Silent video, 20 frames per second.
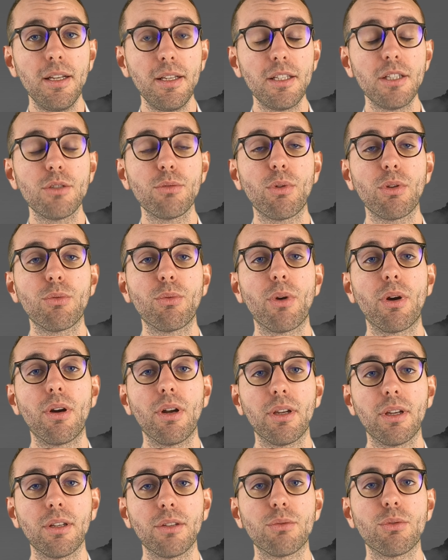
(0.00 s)
and it is what we
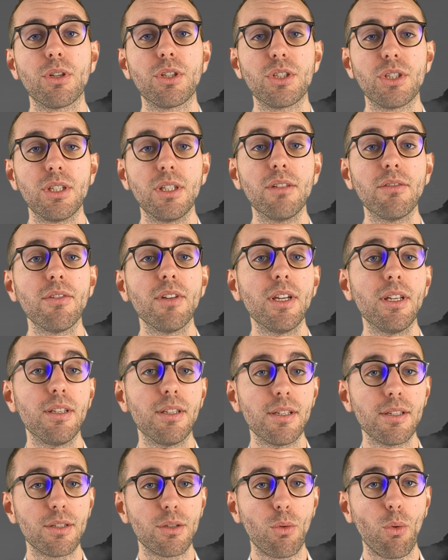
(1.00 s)
are working to achieve
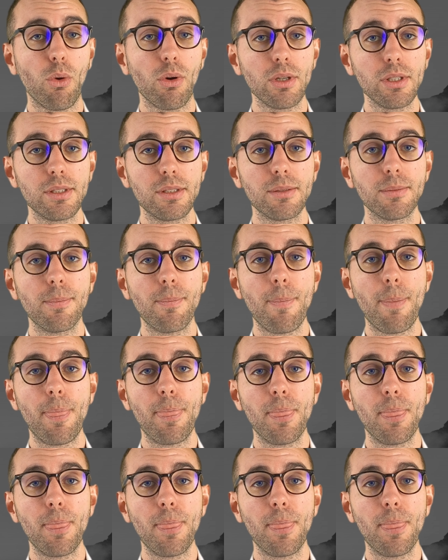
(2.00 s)
in this course.